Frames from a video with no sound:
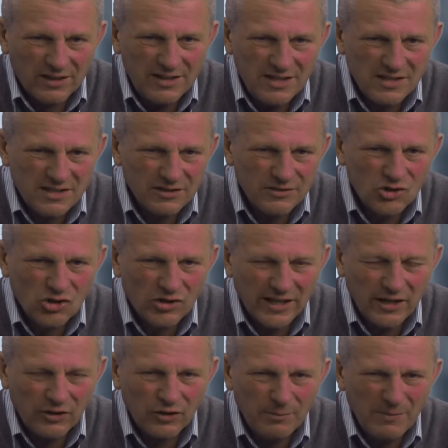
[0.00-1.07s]
He's a
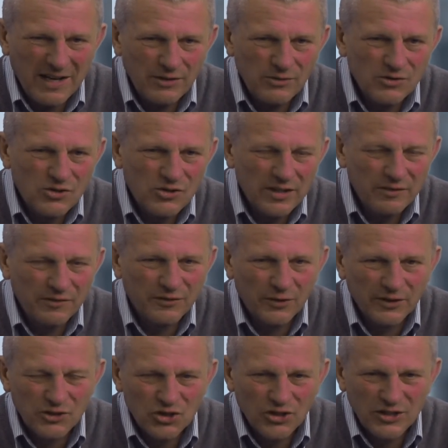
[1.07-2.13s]
trader, a man who's traded
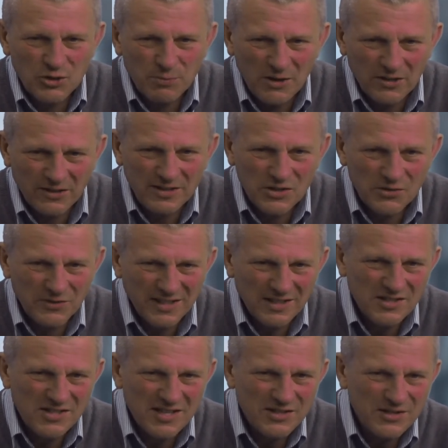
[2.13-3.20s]
foreign exchange markets for in
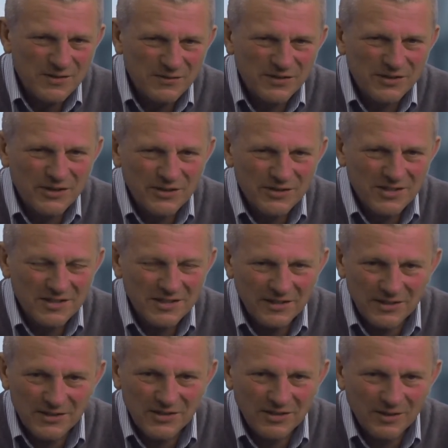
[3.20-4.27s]
excess of 30 years,